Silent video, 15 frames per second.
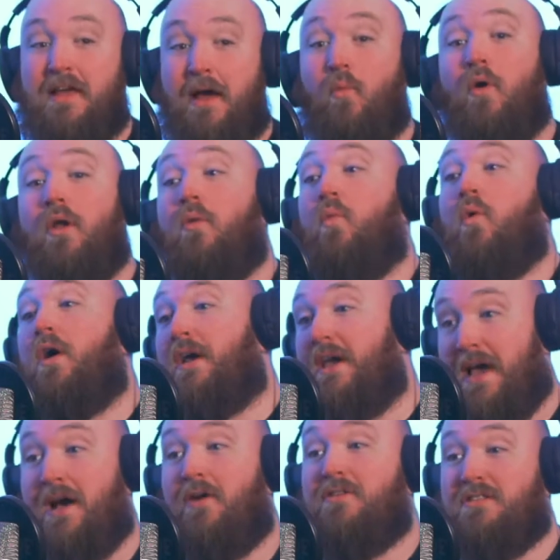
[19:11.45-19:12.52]
They want to
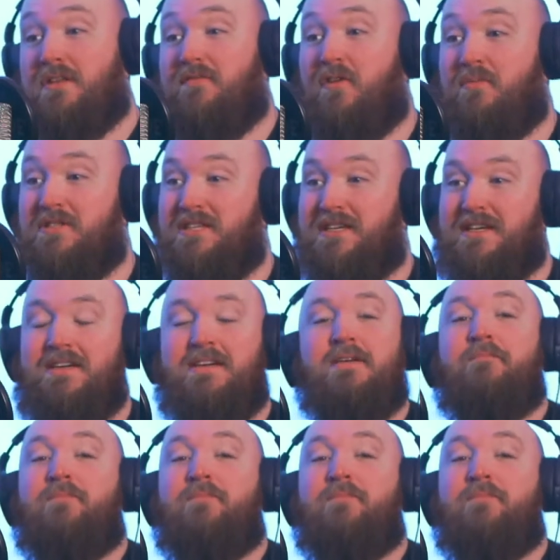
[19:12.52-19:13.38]
work out as they're vomiting it.